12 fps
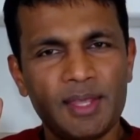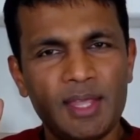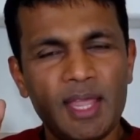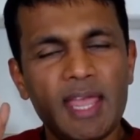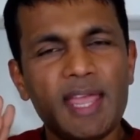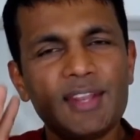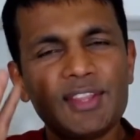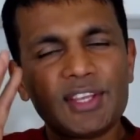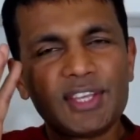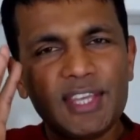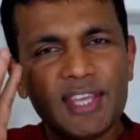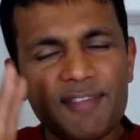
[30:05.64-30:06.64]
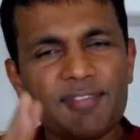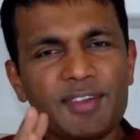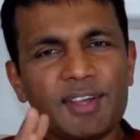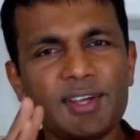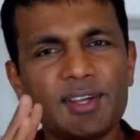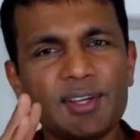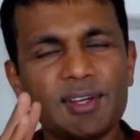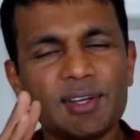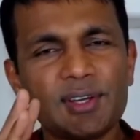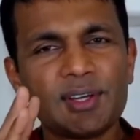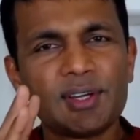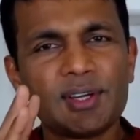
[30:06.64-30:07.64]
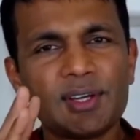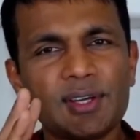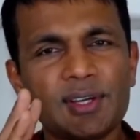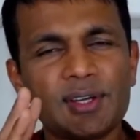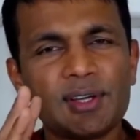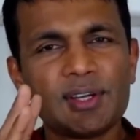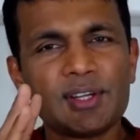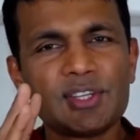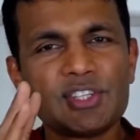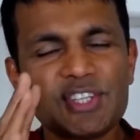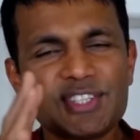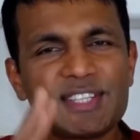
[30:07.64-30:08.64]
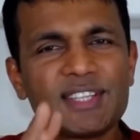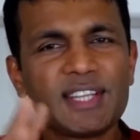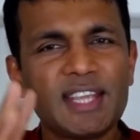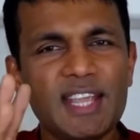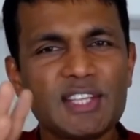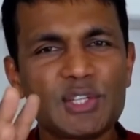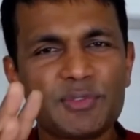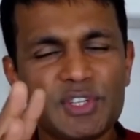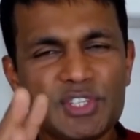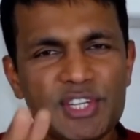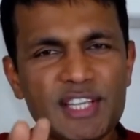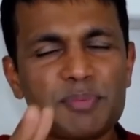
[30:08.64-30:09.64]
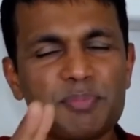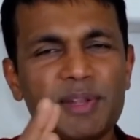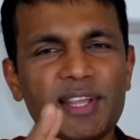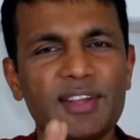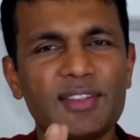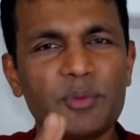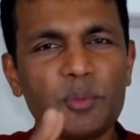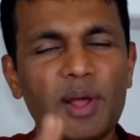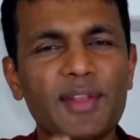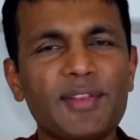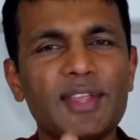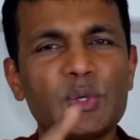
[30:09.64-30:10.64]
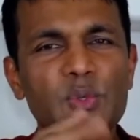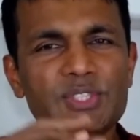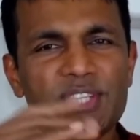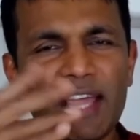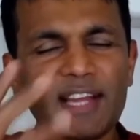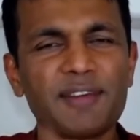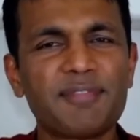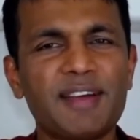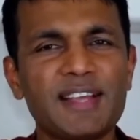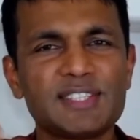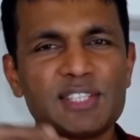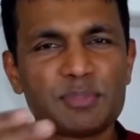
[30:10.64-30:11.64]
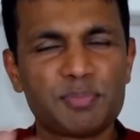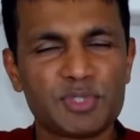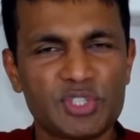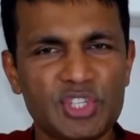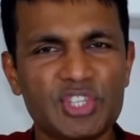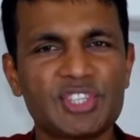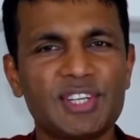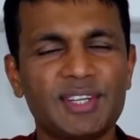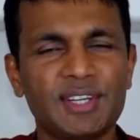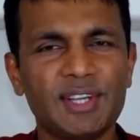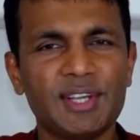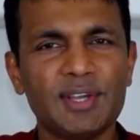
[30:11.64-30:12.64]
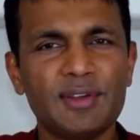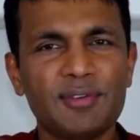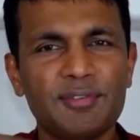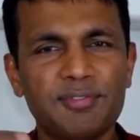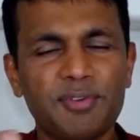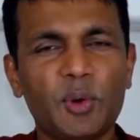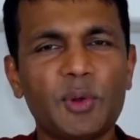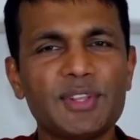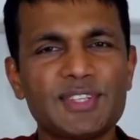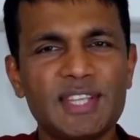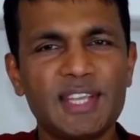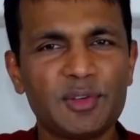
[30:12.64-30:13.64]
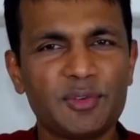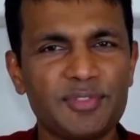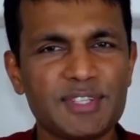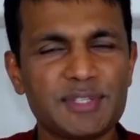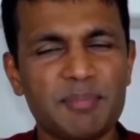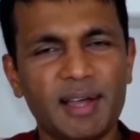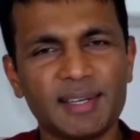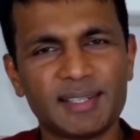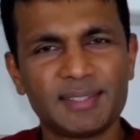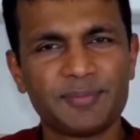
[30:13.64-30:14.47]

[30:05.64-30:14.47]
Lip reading: And the giver, just in the case of the chess player, the one that who sacrificed his position for the sake of this monk,